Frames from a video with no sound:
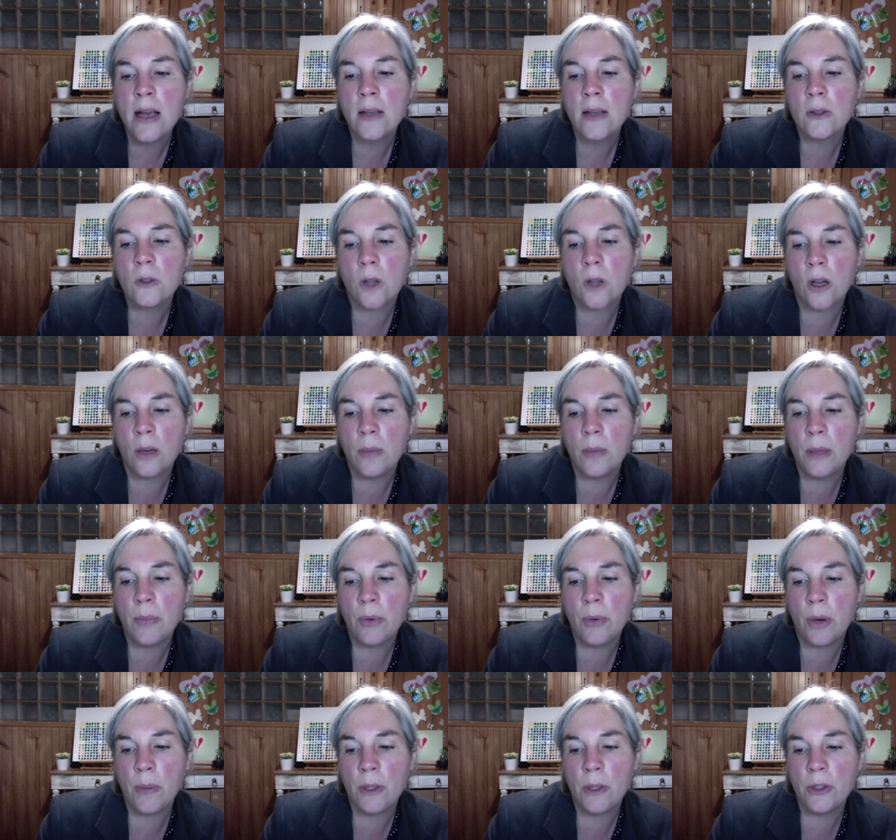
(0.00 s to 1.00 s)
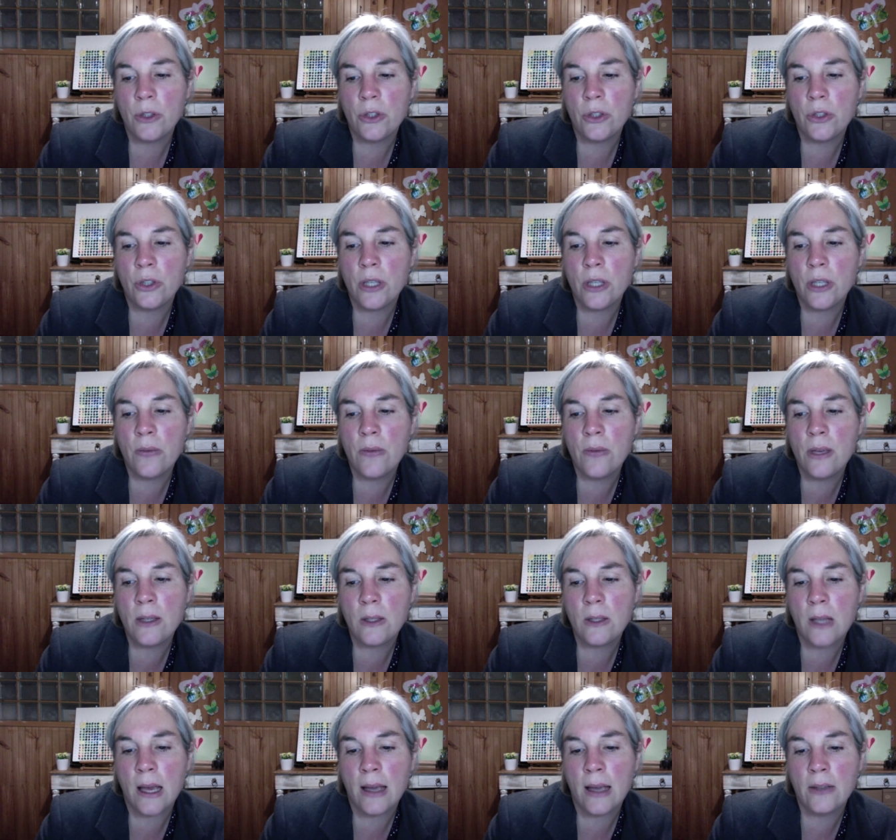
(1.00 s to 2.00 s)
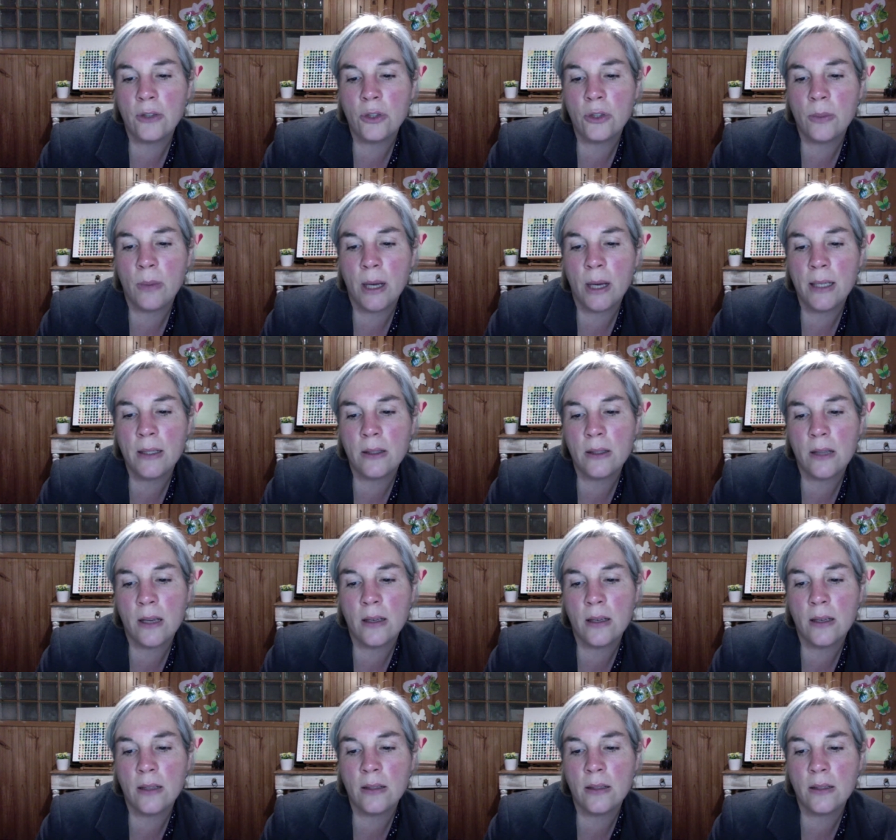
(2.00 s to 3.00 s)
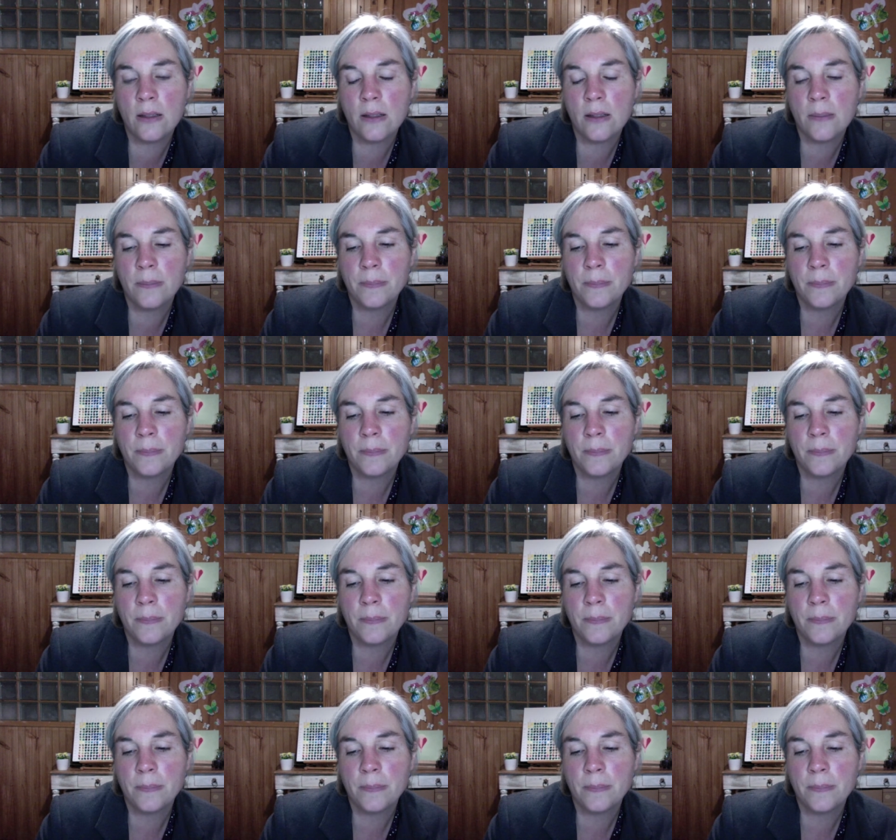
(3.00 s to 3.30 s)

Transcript: solemnly promised to give this land to my descendants.